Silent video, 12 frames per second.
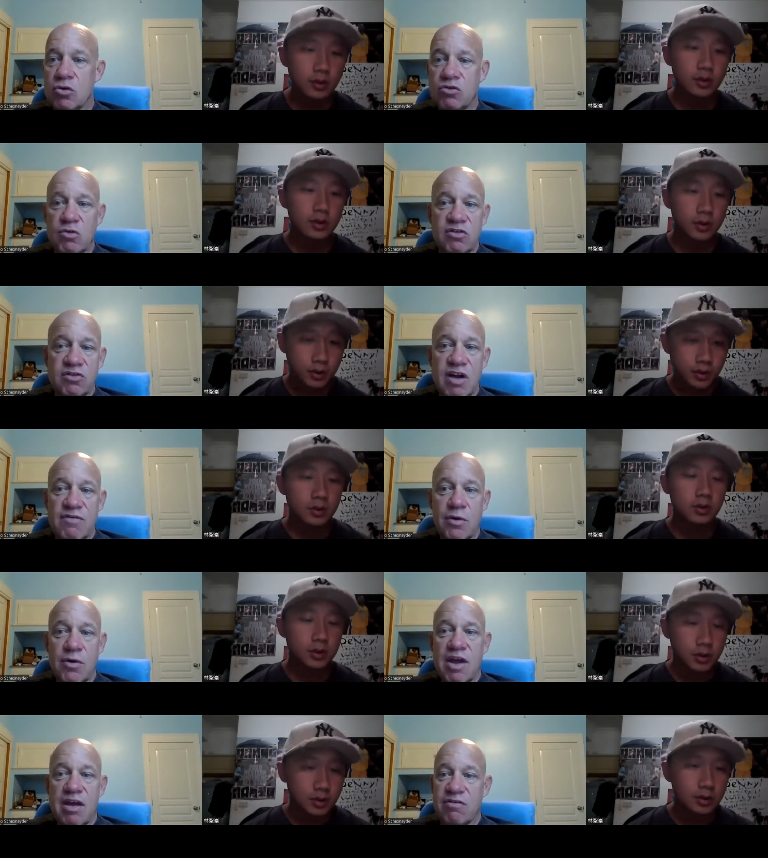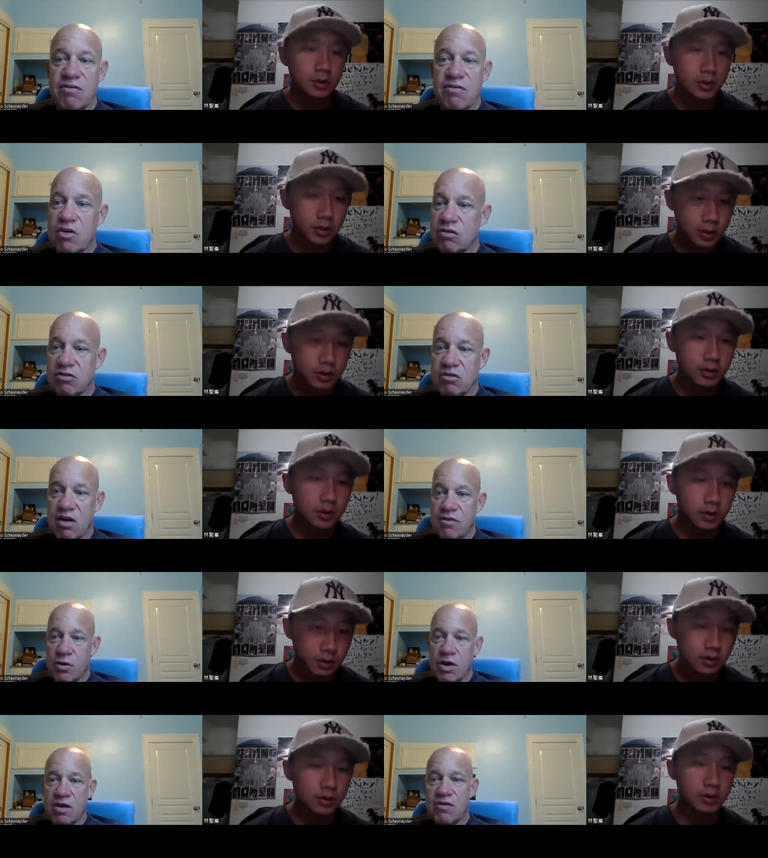Speaker 1: So it's not very heavy. It's not very
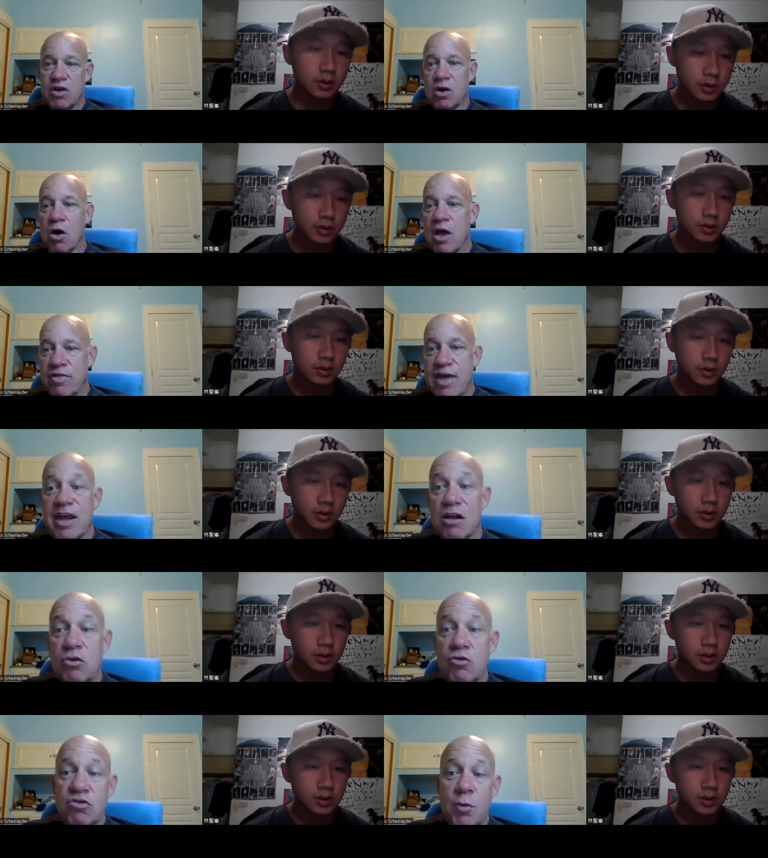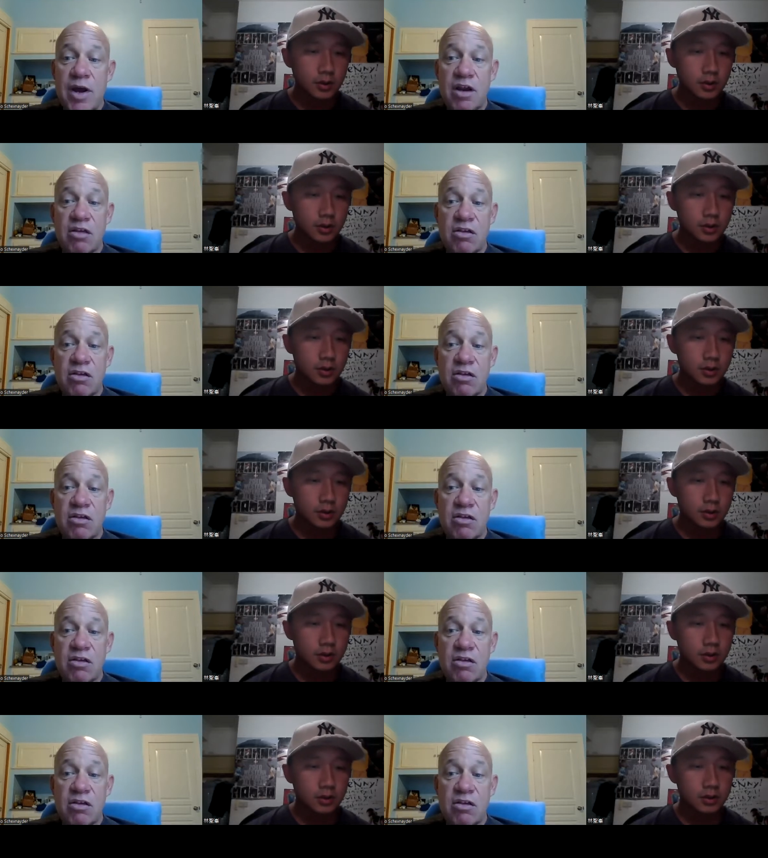heavy at all. That includes the weight of the sled,
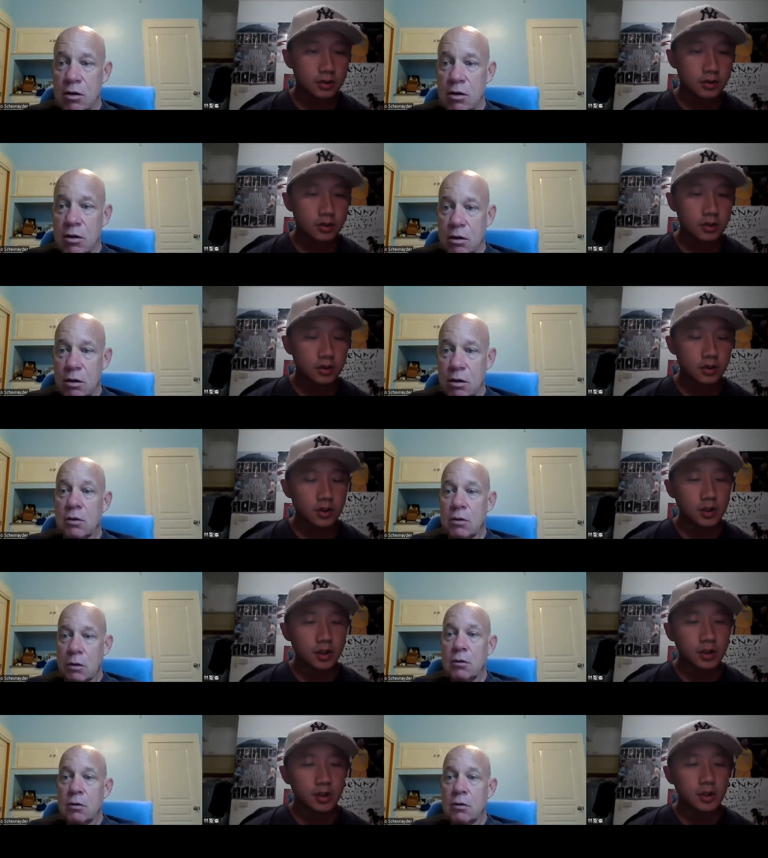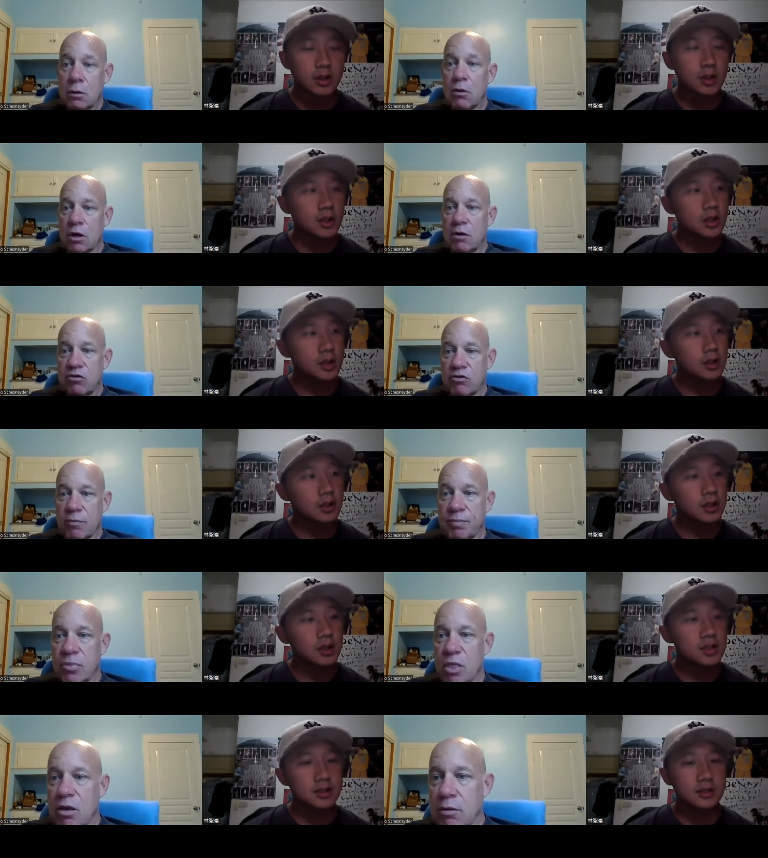by the way. Okay, so
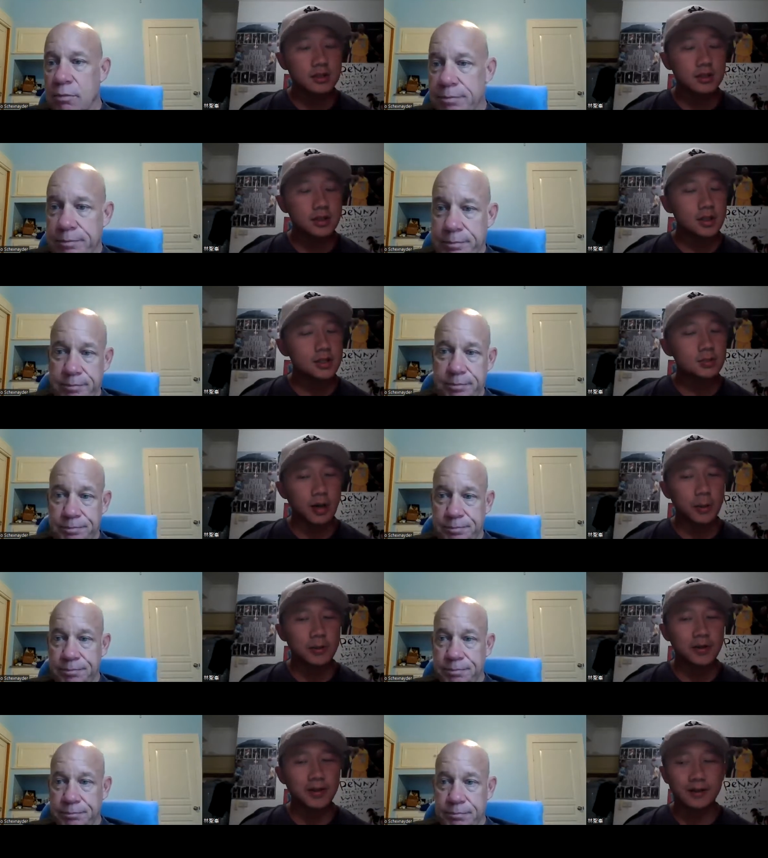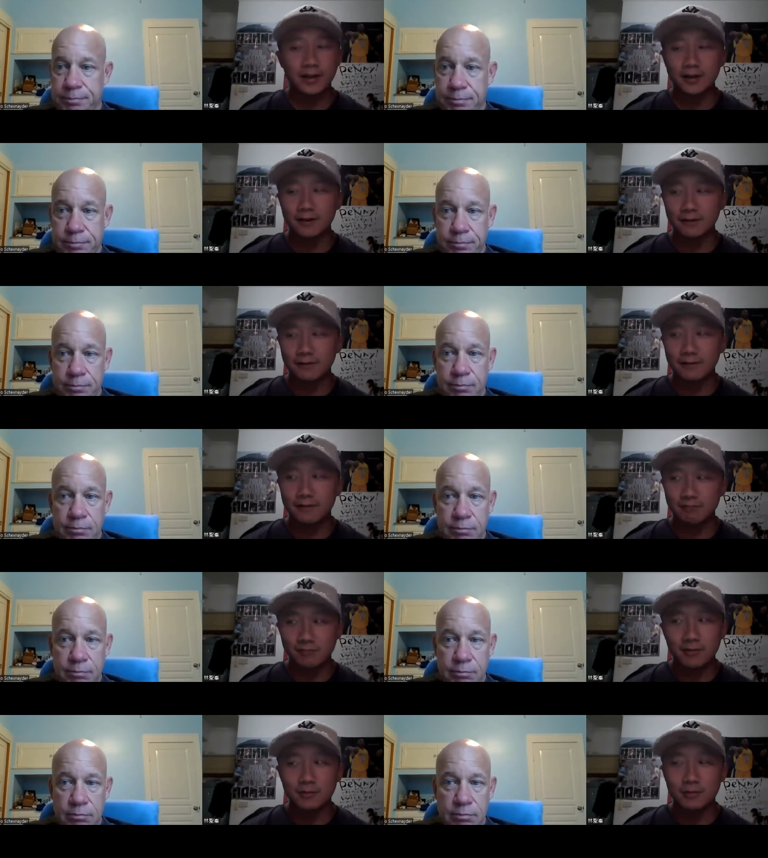
Speaker 2: it's it's probably like
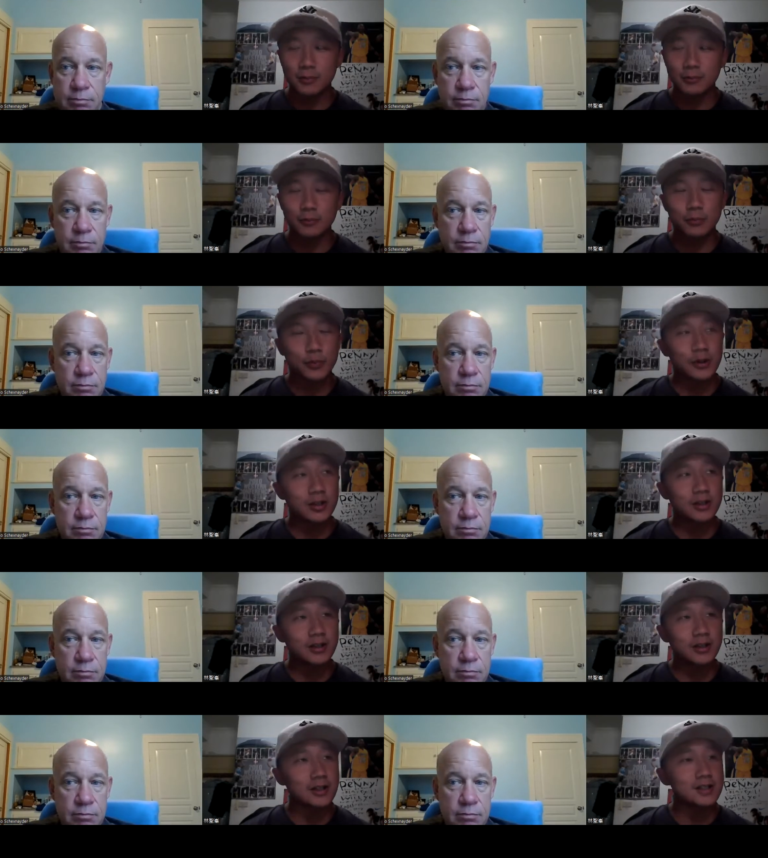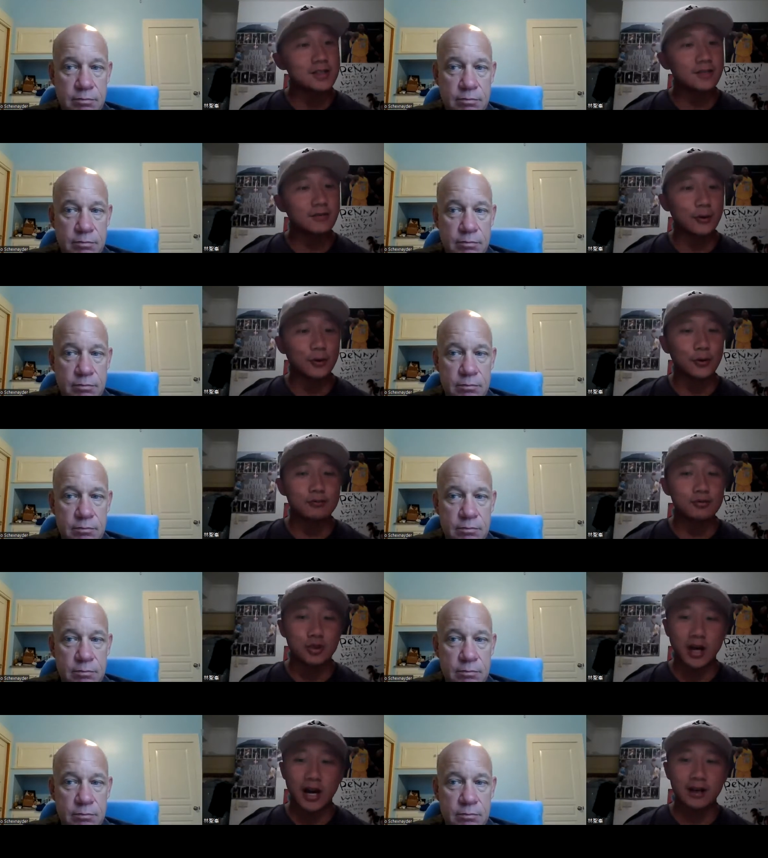pretty easy for
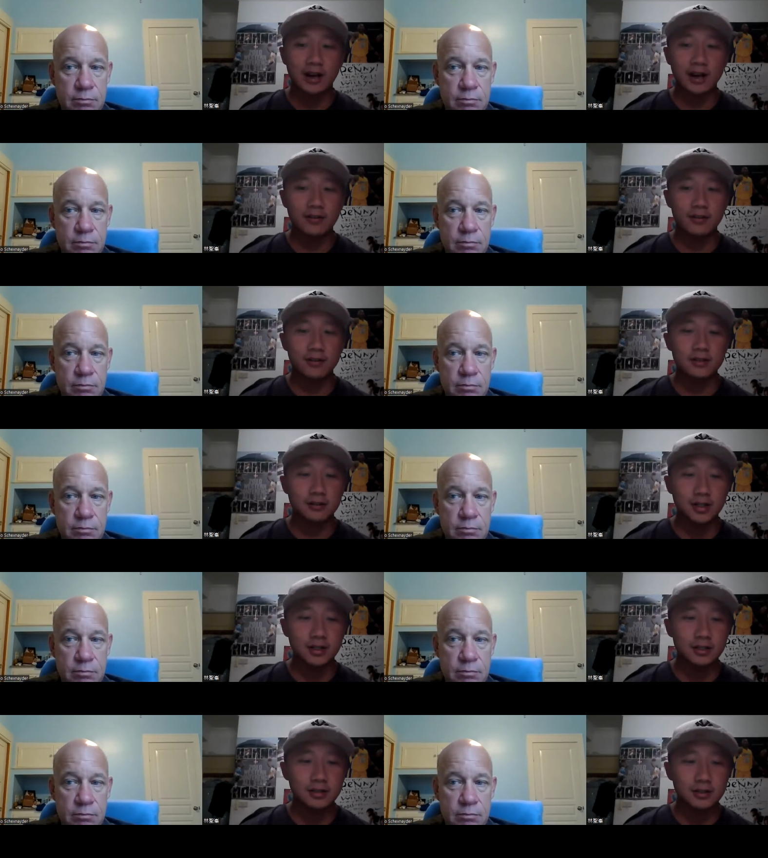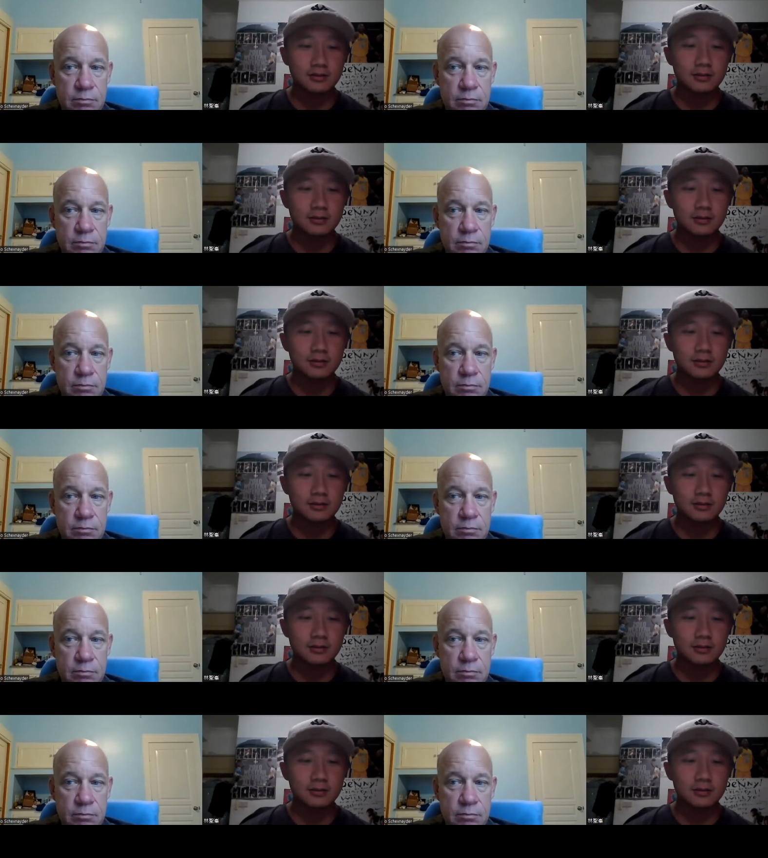track athletes, right?